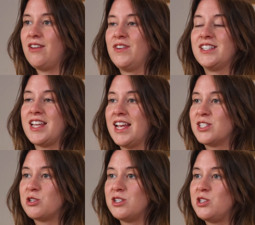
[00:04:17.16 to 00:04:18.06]
if it
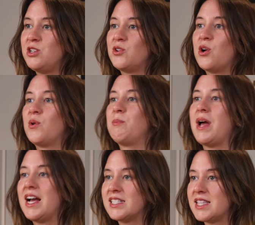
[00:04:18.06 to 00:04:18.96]
tastes good to you going
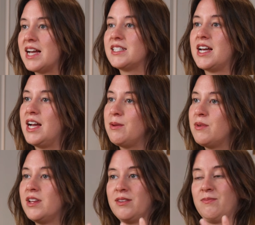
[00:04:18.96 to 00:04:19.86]
past that
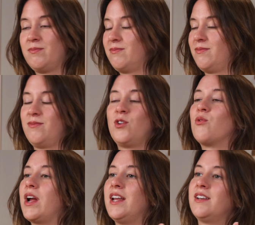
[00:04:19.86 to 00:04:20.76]
time,
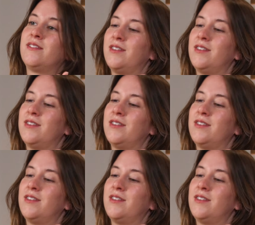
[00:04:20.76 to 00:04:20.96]
great.